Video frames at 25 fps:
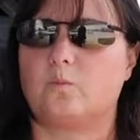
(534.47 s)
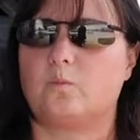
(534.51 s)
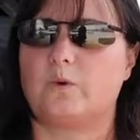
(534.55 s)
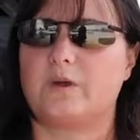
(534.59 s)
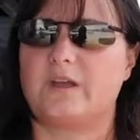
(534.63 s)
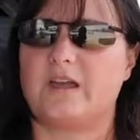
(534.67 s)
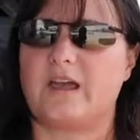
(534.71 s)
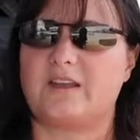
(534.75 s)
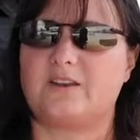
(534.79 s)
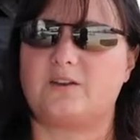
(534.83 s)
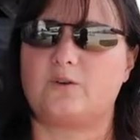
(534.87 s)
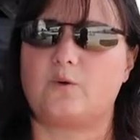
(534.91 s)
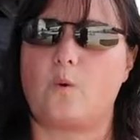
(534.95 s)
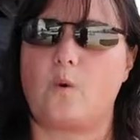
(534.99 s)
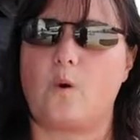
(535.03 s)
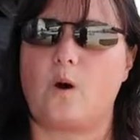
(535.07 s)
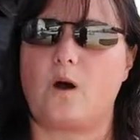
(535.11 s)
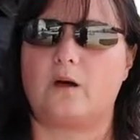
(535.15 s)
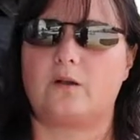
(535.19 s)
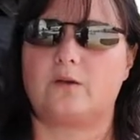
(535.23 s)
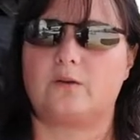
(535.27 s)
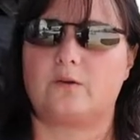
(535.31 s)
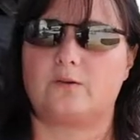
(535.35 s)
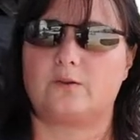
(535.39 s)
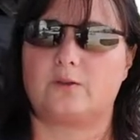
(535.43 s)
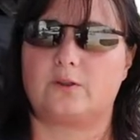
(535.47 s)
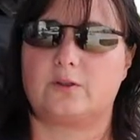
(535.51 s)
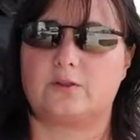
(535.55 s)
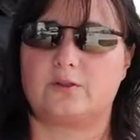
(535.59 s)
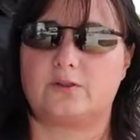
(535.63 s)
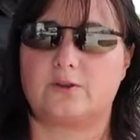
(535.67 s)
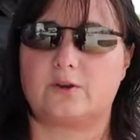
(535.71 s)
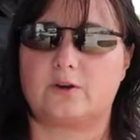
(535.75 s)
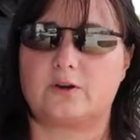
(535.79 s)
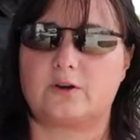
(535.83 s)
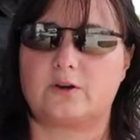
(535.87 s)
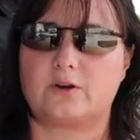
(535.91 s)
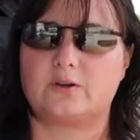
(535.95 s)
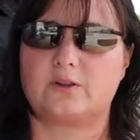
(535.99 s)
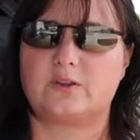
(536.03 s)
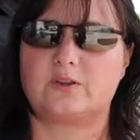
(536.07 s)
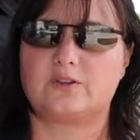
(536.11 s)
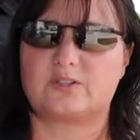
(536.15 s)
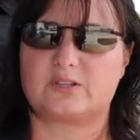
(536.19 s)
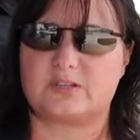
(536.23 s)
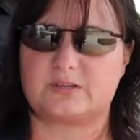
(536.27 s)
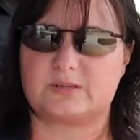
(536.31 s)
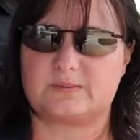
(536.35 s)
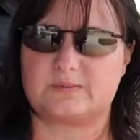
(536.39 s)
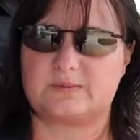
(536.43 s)
we had to go out on the third.
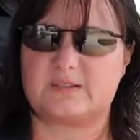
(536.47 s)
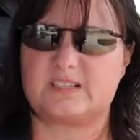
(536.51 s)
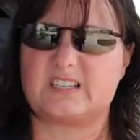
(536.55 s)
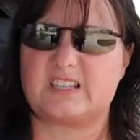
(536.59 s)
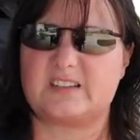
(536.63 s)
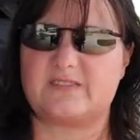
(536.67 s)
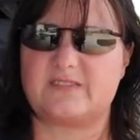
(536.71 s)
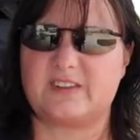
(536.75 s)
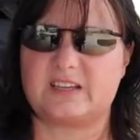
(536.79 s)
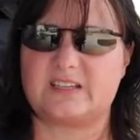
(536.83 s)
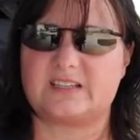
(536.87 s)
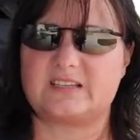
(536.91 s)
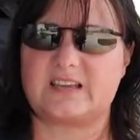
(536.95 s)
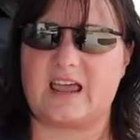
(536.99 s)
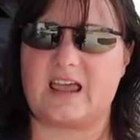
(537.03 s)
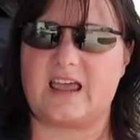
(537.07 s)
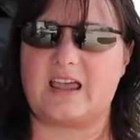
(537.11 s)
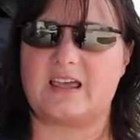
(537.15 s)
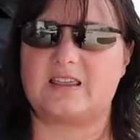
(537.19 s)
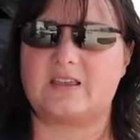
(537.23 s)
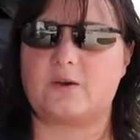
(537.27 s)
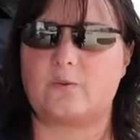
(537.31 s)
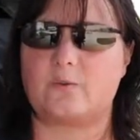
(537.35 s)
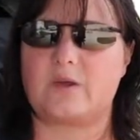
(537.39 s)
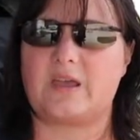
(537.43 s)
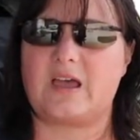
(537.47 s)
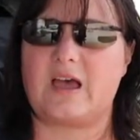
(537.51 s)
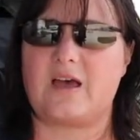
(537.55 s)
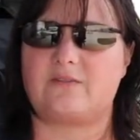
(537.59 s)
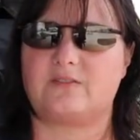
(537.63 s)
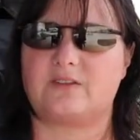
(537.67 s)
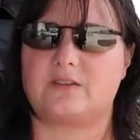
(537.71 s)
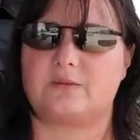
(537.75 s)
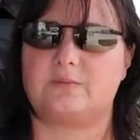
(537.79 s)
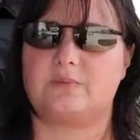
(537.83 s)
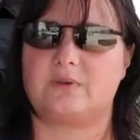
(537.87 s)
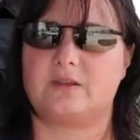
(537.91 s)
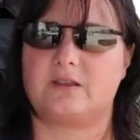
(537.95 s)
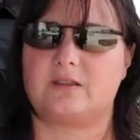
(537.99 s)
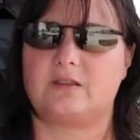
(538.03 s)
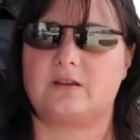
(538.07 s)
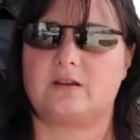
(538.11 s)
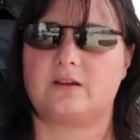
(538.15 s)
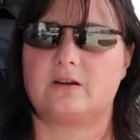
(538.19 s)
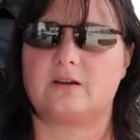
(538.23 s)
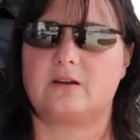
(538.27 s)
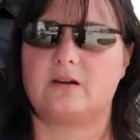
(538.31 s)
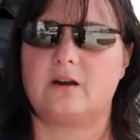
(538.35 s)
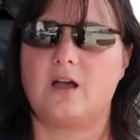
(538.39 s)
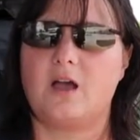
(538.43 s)
There's a specific day that we have to be
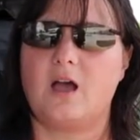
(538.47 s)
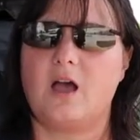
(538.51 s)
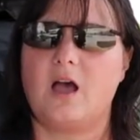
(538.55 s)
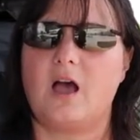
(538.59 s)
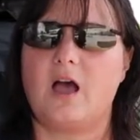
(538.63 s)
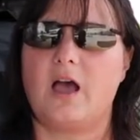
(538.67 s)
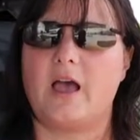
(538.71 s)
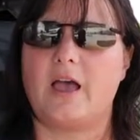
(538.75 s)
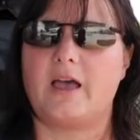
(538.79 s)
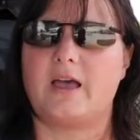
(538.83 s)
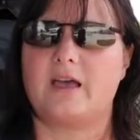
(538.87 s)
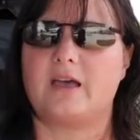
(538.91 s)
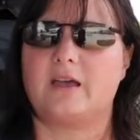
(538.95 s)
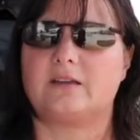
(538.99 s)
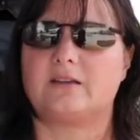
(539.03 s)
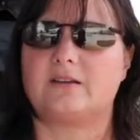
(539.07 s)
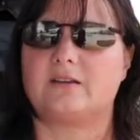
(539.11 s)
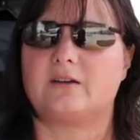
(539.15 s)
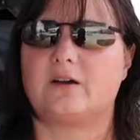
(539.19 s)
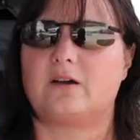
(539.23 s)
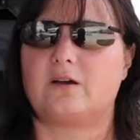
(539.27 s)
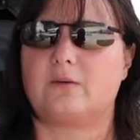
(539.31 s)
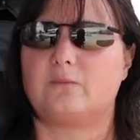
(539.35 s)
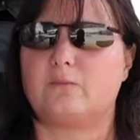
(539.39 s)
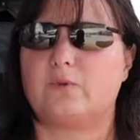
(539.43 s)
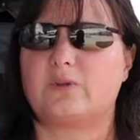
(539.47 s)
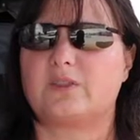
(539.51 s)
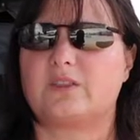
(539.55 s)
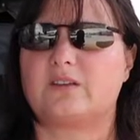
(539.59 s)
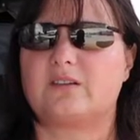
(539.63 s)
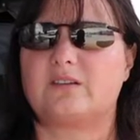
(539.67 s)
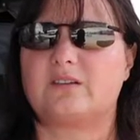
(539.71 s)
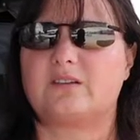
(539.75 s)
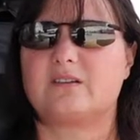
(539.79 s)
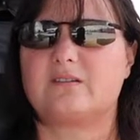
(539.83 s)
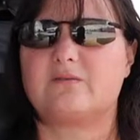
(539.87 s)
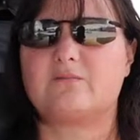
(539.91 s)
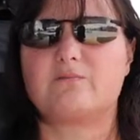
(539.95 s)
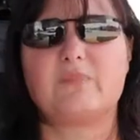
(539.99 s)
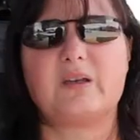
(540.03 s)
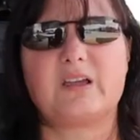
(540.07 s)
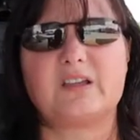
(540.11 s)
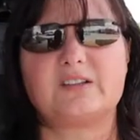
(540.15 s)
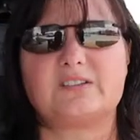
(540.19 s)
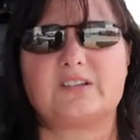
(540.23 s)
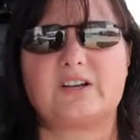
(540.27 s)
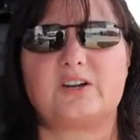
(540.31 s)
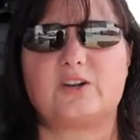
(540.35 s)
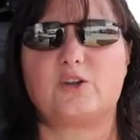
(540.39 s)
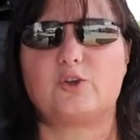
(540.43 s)
there, and um, with the
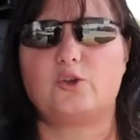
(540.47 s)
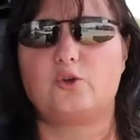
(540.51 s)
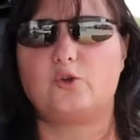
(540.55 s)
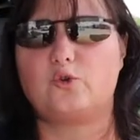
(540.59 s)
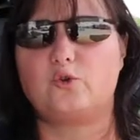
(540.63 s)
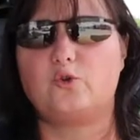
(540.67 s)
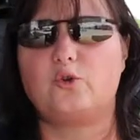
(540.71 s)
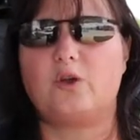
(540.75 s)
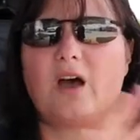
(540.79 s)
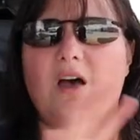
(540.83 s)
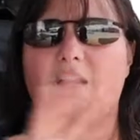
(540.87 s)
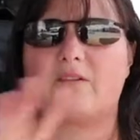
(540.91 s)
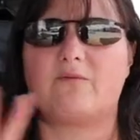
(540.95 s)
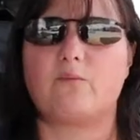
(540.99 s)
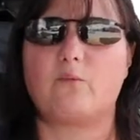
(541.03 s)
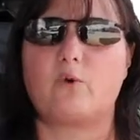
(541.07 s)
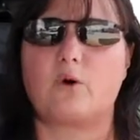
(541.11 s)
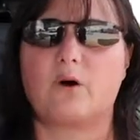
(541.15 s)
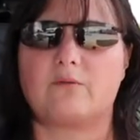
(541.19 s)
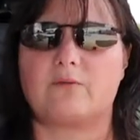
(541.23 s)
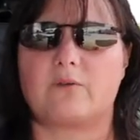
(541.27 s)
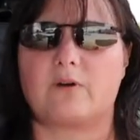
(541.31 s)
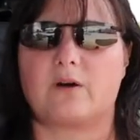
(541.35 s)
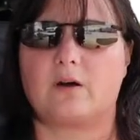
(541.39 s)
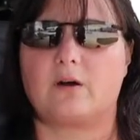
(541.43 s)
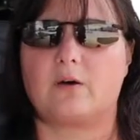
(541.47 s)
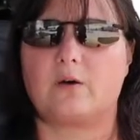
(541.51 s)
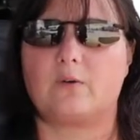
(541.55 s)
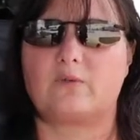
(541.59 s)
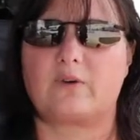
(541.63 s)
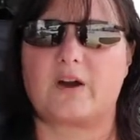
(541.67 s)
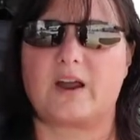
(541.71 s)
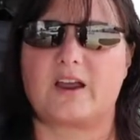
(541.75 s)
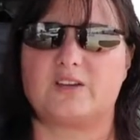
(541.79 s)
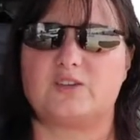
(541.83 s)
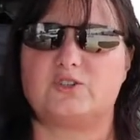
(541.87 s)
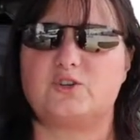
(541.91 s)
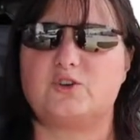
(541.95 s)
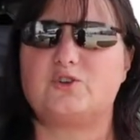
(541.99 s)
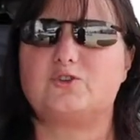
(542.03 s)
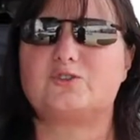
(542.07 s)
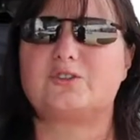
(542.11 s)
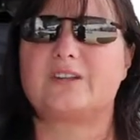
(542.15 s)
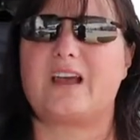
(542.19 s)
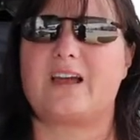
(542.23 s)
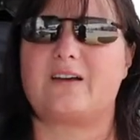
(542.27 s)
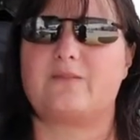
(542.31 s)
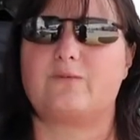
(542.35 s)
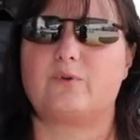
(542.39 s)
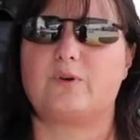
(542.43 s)
military, you, you have more of a, a range. You
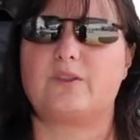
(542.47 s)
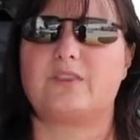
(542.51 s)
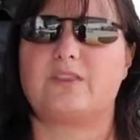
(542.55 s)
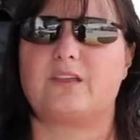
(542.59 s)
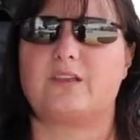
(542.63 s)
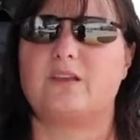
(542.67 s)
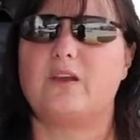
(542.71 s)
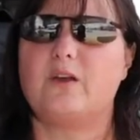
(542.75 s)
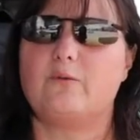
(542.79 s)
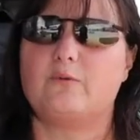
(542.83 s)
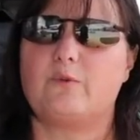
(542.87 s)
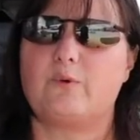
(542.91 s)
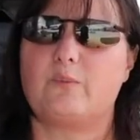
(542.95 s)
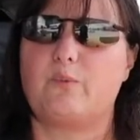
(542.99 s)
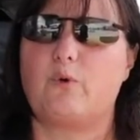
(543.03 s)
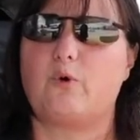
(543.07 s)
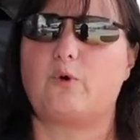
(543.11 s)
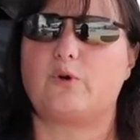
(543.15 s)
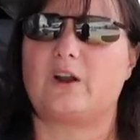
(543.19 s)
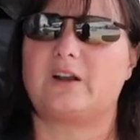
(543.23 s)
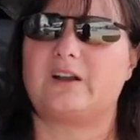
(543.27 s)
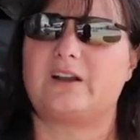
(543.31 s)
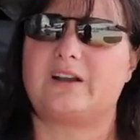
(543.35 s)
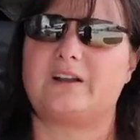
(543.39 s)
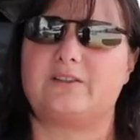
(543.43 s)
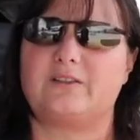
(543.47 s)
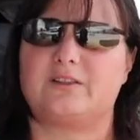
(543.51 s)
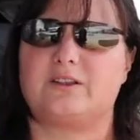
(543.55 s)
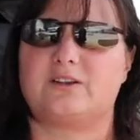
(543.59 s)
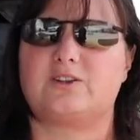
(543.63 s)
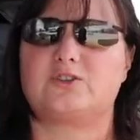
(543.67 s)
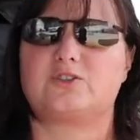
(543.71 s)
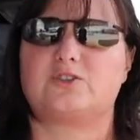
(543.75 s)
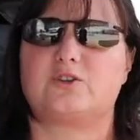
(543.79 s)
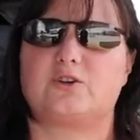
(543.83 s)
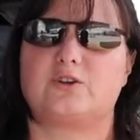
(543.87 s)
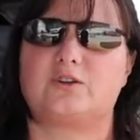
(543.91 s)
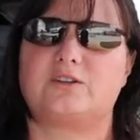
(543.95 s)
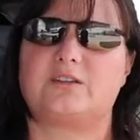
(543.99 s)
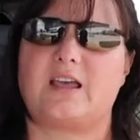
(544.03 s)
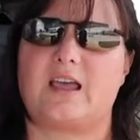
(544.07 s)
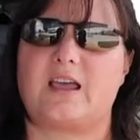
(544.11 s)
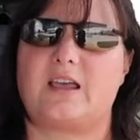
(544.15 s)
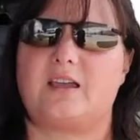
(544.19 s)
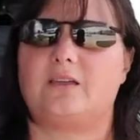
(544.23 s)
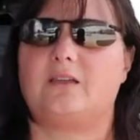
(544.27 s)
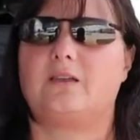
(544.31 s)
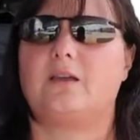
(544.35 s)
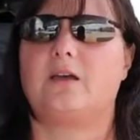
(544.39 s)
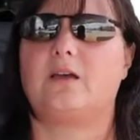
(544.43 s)
usually have with reporting report later than a certain
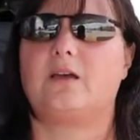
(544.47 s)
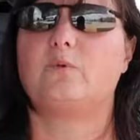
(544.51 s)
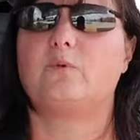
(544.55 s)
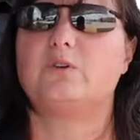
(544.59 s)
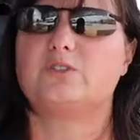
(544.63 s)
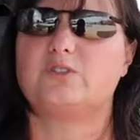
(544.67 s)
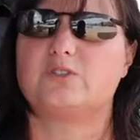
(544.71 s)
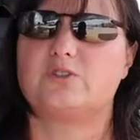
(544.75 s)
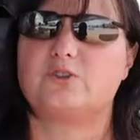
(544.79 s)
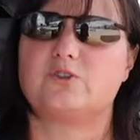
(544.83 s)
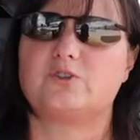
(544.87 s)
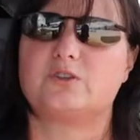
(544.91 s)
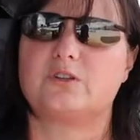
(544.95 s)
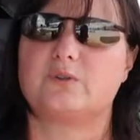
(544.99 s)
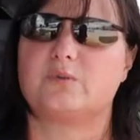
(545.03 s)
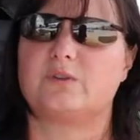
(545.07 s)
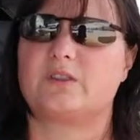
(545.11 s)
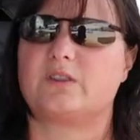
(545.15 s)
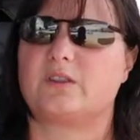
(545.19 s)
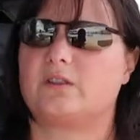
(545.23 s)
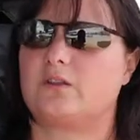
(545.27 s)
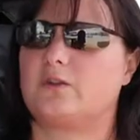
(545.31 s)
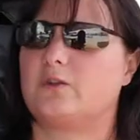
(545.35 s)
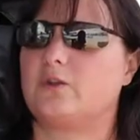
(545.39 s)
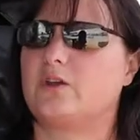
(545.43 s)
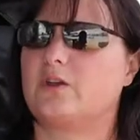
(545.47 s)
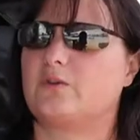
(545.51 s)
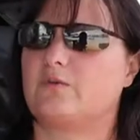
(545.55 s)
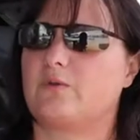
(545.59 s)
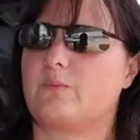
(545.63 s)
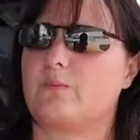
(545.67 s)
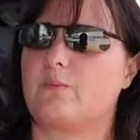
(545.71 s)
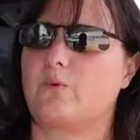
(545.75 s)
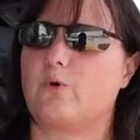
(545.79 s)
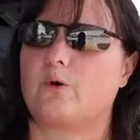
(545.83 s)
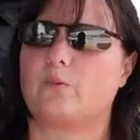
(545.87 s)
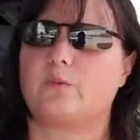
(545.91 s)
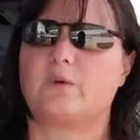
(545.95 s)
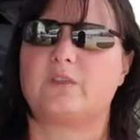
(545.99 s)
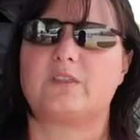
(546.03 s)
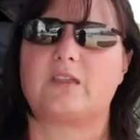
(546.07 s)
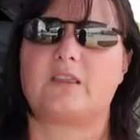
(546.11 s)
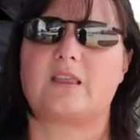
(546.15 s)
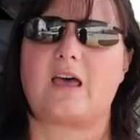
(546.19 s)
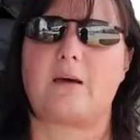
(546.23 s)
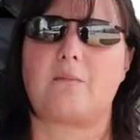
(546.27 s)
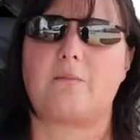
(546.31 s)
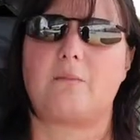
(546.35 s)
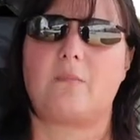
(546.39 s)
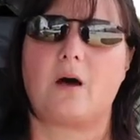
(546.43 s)
date which is usually within, you can report
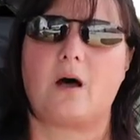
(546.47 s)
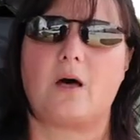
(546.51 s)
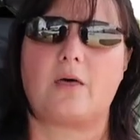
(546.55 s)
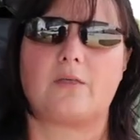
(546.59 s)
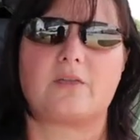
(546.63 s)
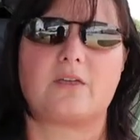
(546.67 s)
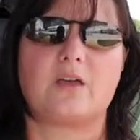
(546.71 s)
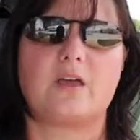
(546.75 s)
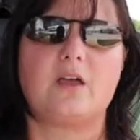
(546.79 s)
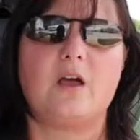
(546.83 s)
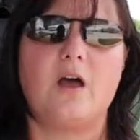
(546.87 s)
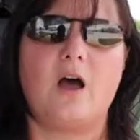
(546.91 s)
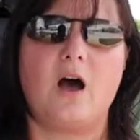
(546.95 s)
within that month.